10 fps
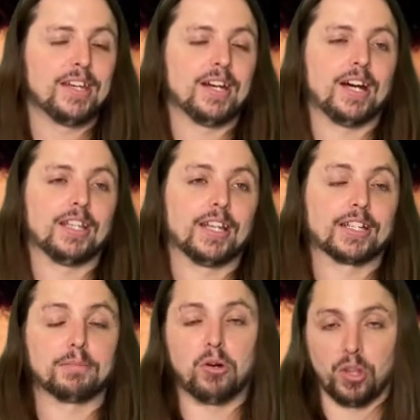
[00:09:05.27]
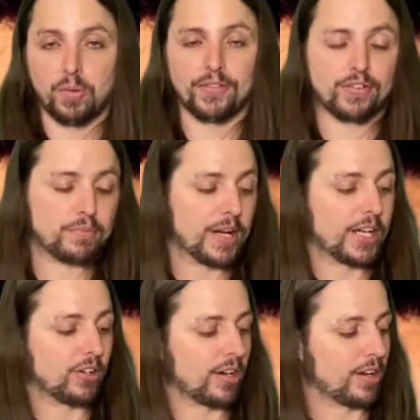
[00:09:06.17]
I'd like to pull the one from
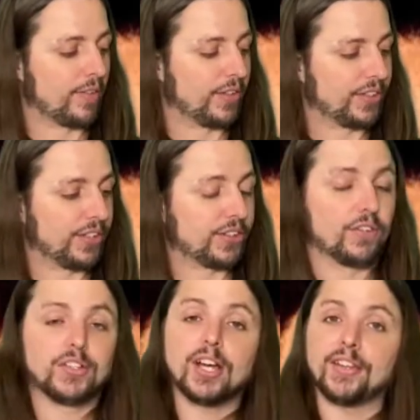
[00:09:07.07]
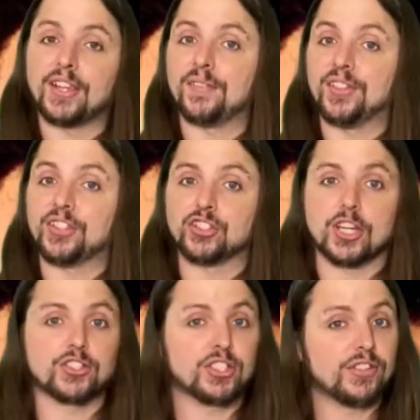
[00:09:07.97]
Ragnarok, obviously. So if you guys have any
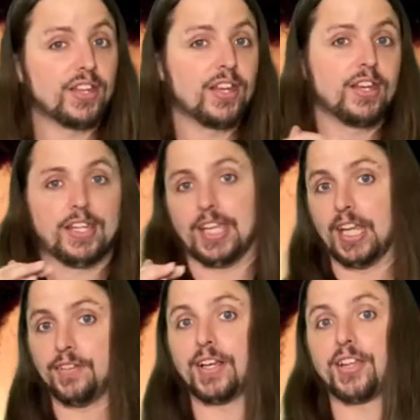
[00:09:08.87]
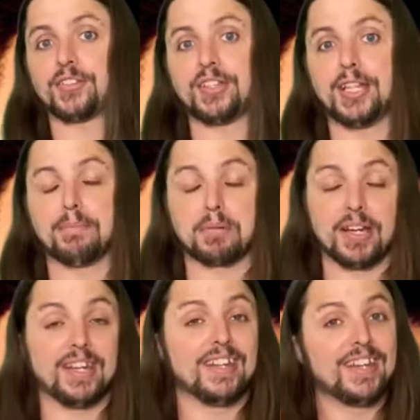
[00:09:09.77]
suggestions, any of you guys 3D
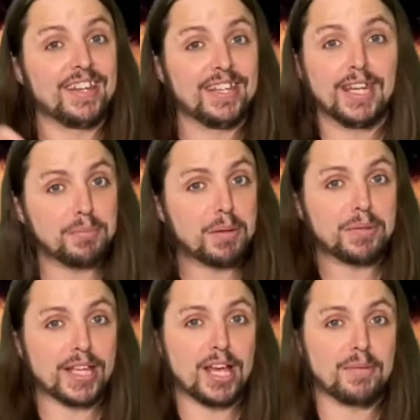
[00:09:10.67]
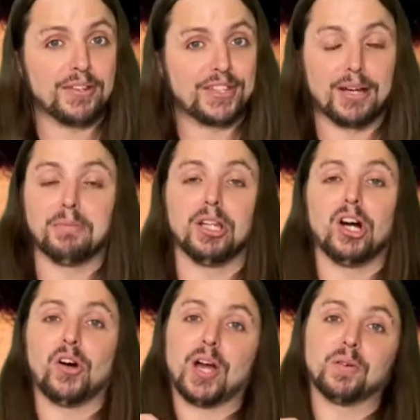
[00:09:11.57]
print, hit me up in the comments down
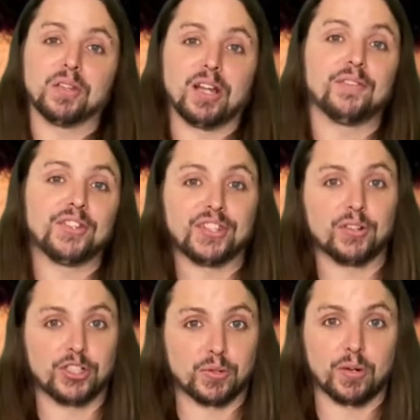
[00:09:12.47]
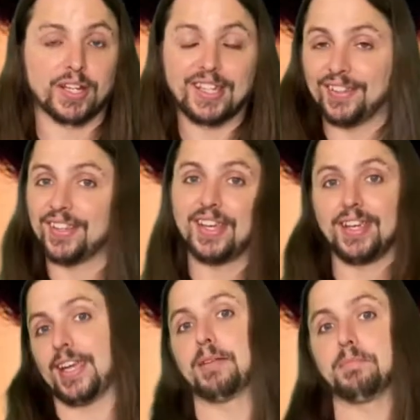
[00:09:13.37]
below. I would love to see what your work is,
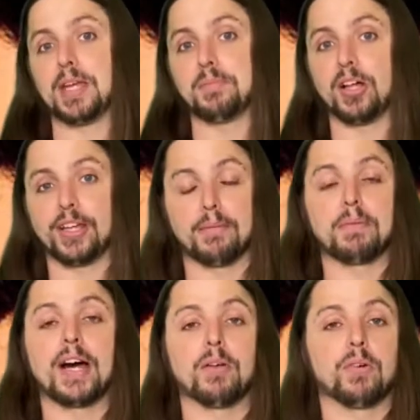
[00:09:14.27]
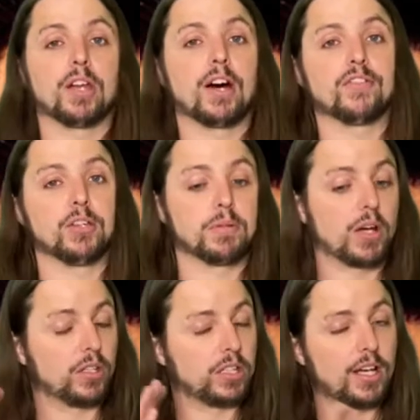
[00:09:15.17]
and maybe I'll end up buying one off you, but
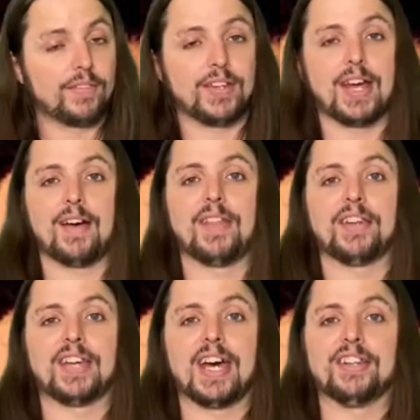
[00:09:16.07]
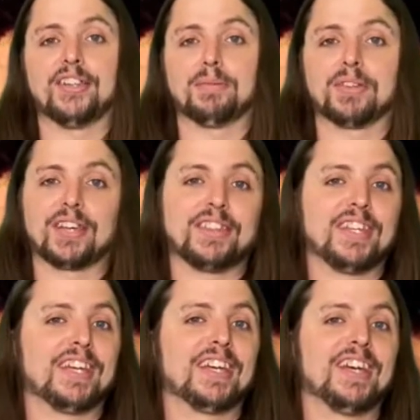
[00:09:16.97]
I would love to have that to add to this because I
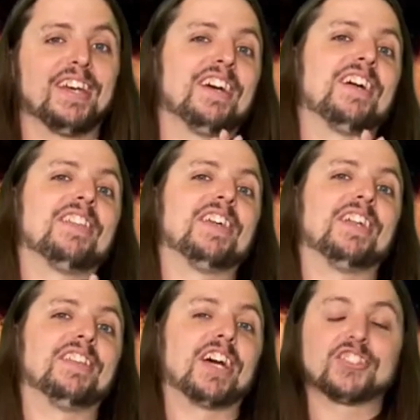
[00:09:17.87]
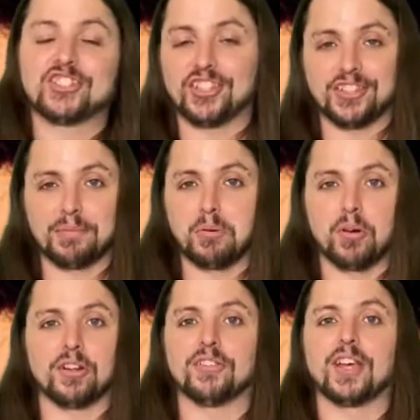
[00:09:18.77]
think that's just as
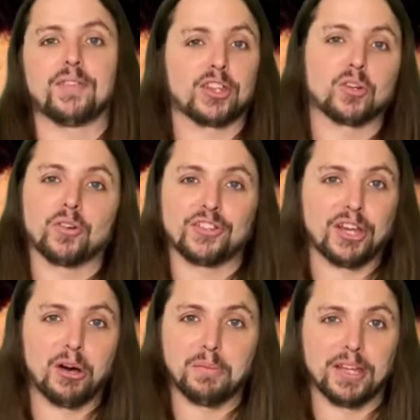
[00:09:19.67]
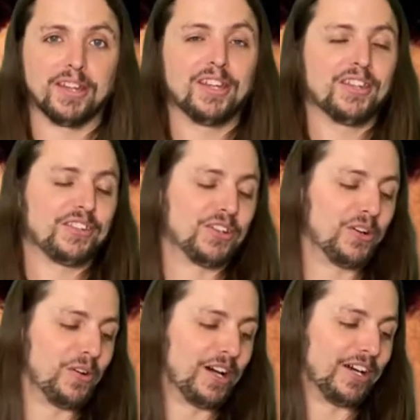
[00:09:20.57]
important as having Thor's helmet.
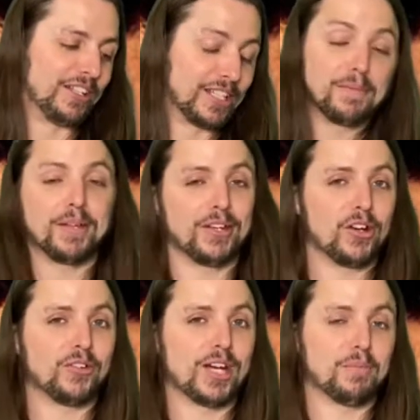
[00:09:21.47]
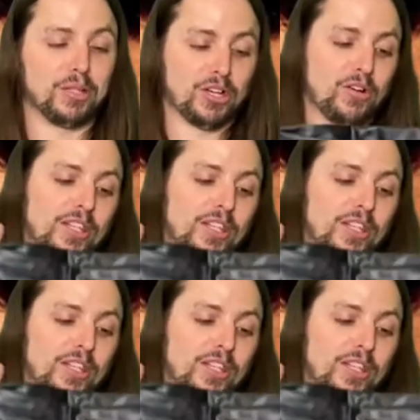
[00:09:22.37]
So let me know down below.